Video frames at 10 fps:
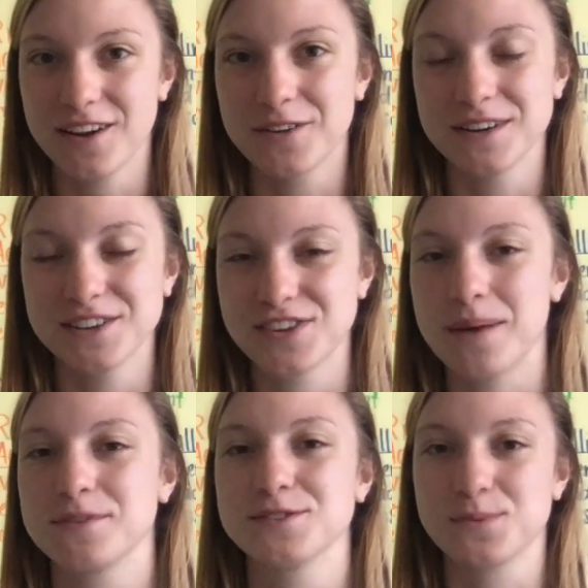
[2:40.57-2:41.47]
I'll read
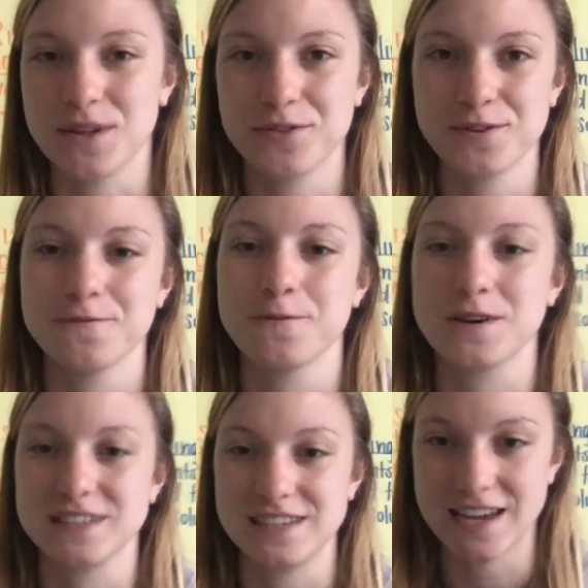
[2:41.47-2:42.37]
chapters 1 through
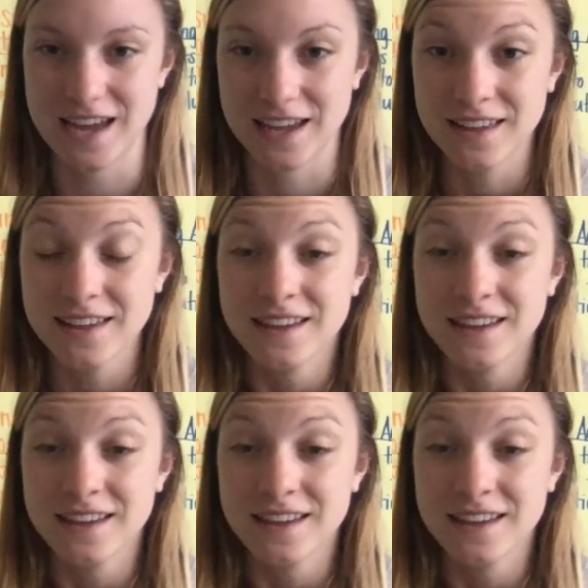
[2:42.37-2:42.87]
4 today,